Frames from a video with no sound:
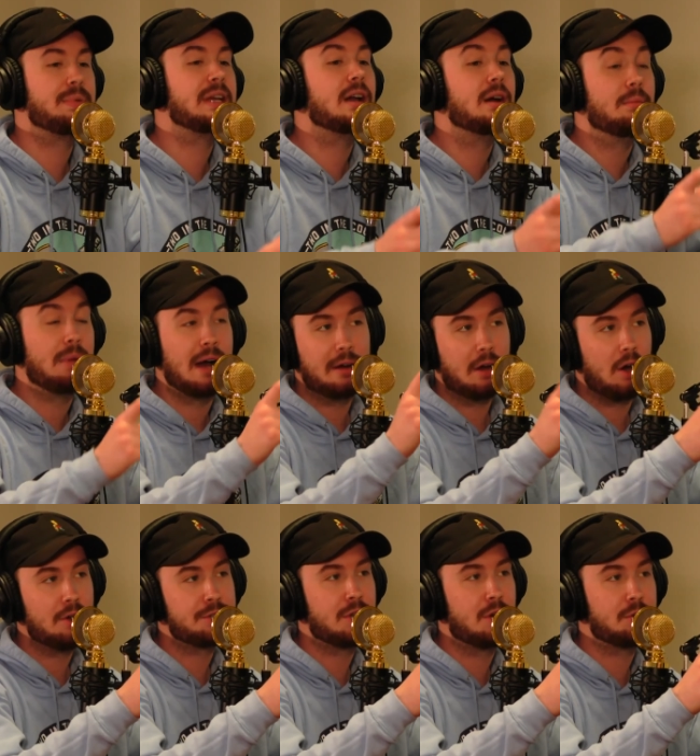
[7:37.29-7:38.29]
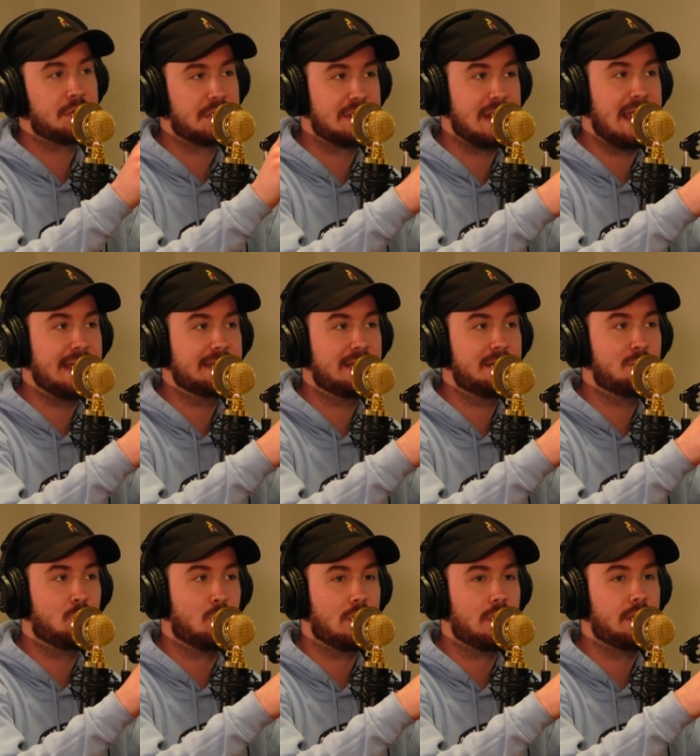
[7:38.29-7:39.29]
and also Stanley
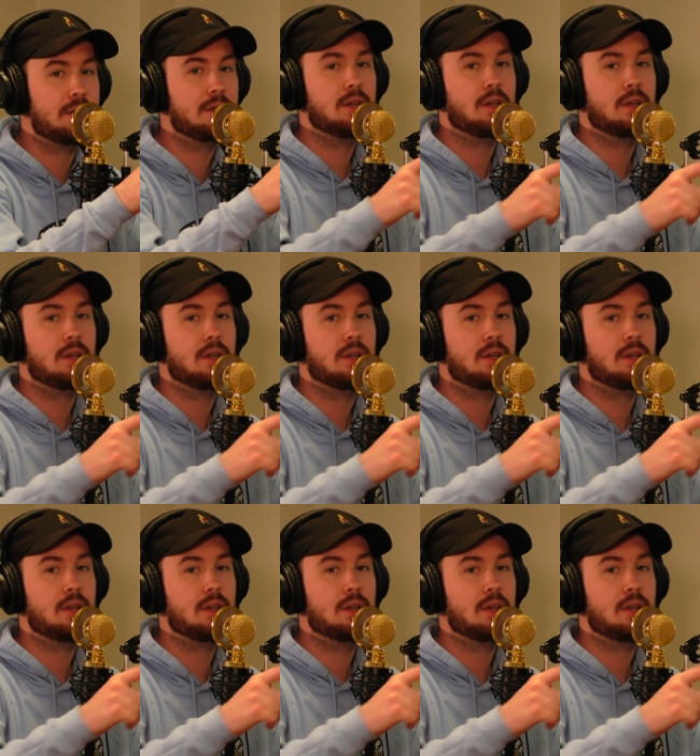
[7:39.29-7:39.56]
would